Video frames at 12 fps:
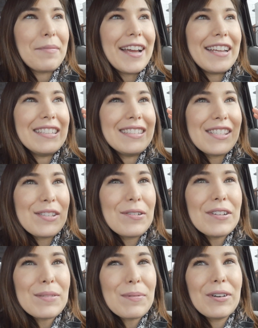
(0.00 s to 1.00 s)
my
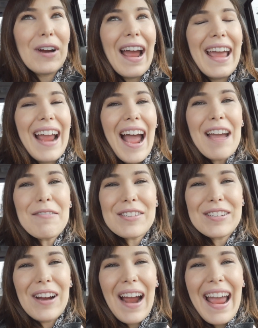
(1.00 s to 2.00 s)
students were crying, I
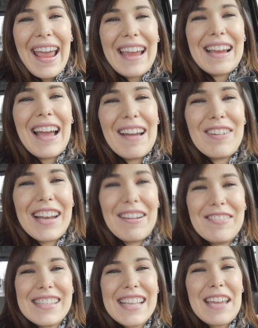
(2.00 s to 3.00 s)
was crying when
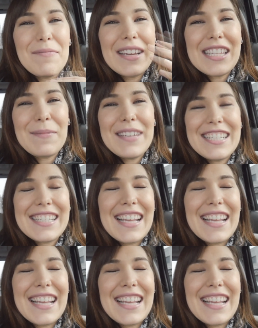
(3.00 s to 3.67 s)
I was saying my speech,